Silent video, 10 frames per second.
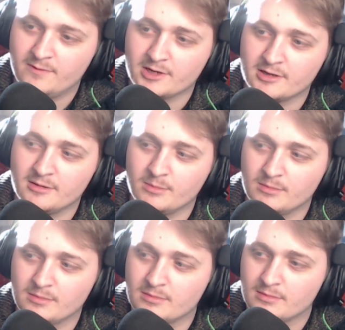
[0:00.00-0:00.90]

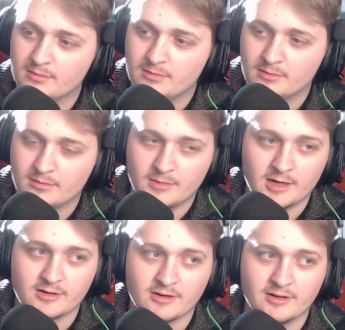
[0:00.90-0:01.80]
fucking
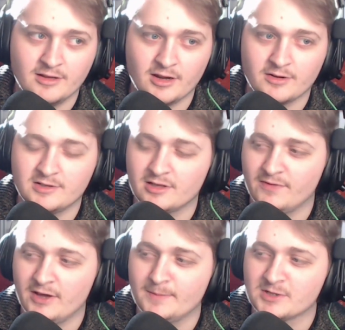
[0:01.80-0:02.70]
I don't know, it's the
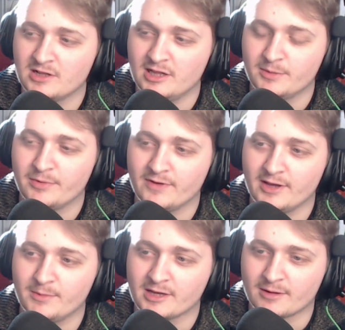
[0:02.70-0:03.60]
famous clip of
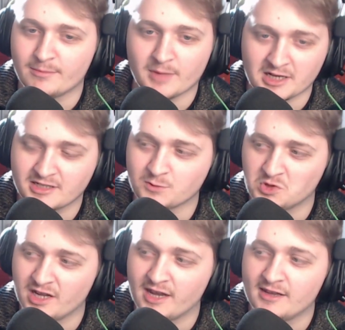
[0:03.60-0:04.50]
him in like a massive
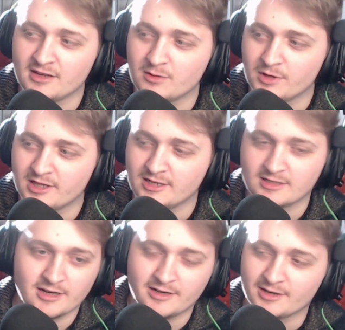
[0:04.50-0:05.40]
stadium where the
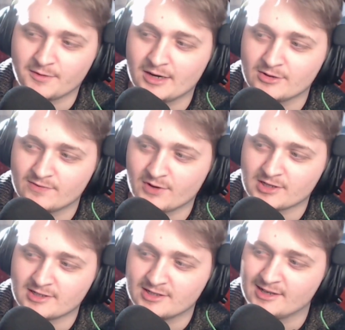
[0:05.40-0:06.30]
entire crowd's
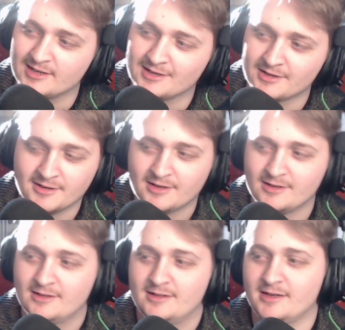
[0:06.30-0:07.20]
fucking singing,
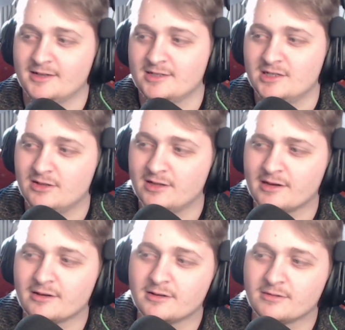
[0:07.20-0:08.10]
like still
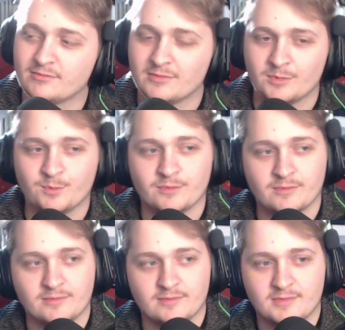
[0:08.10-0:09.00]
a
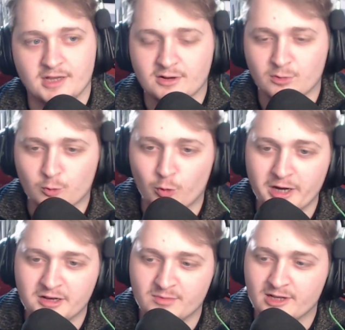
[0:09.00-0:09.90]

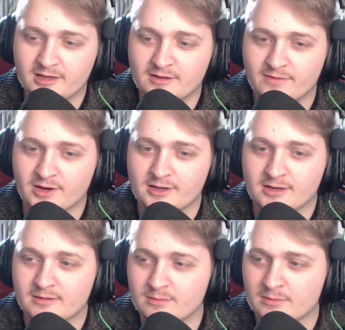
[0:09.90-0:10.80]
incredibly
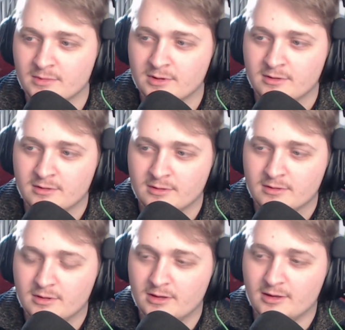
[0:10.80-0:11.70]
fucking
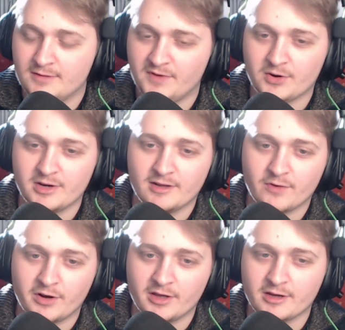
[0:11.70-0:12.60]
very
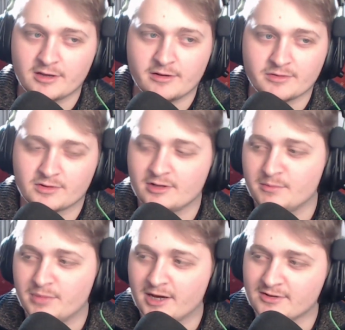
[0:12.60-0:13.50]
very high cultural
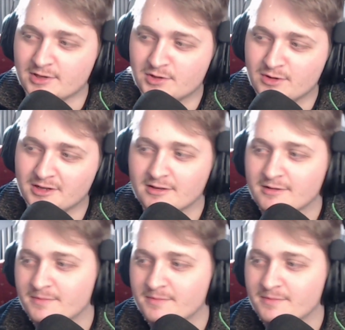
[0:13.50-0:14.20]
impact on Queen.